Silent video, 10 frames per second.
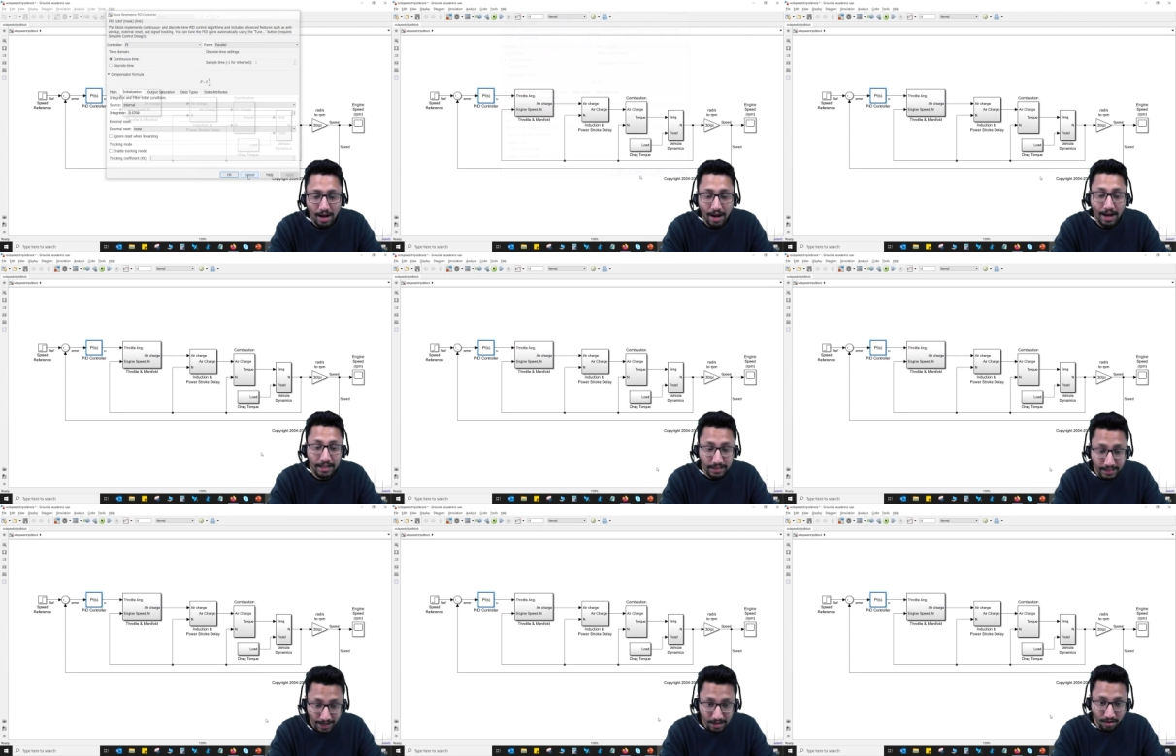And
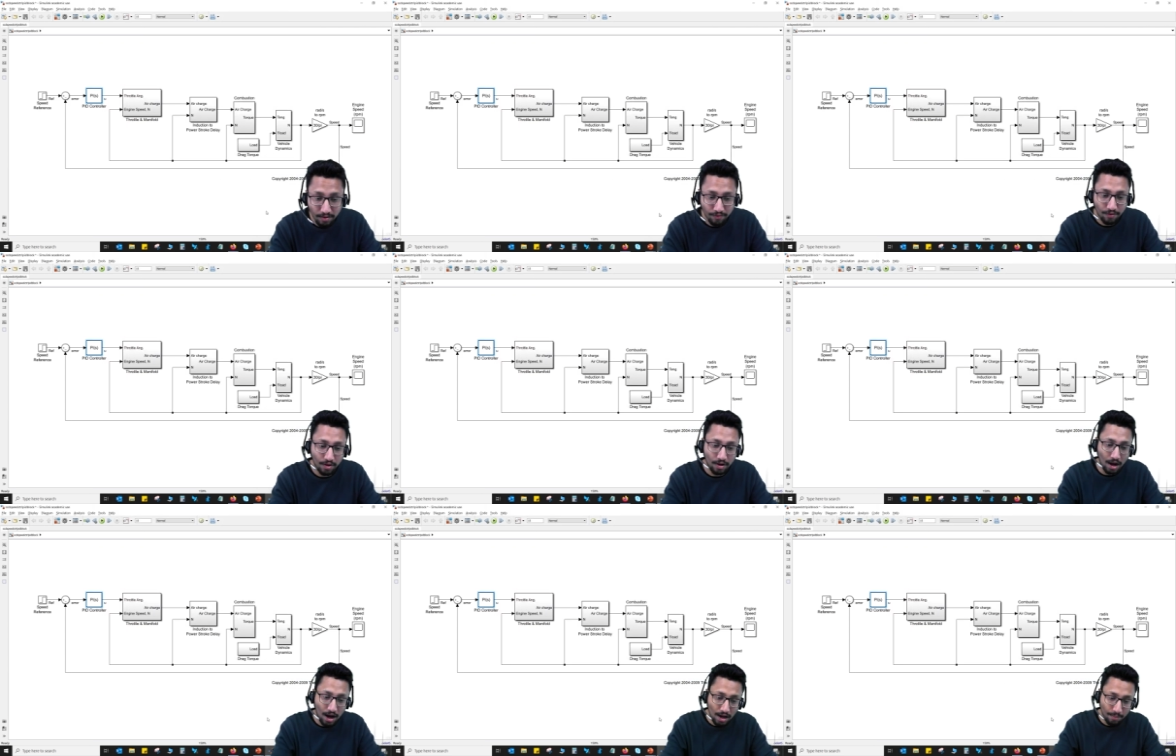then for
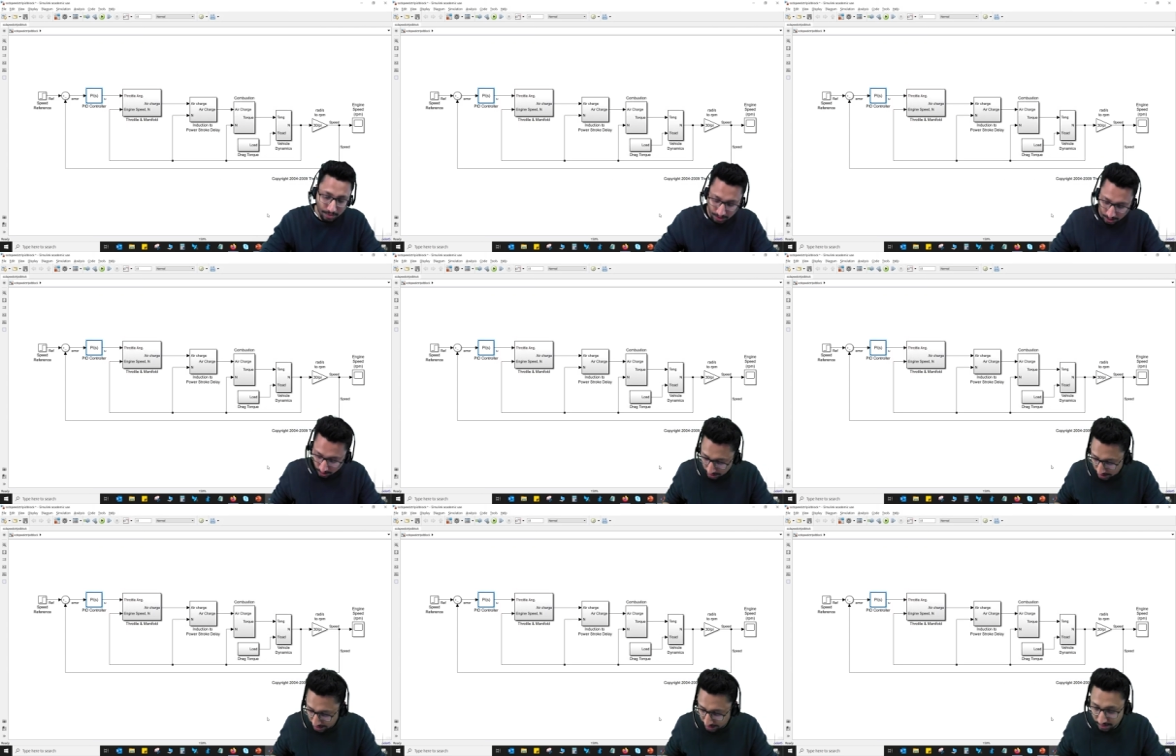our particular case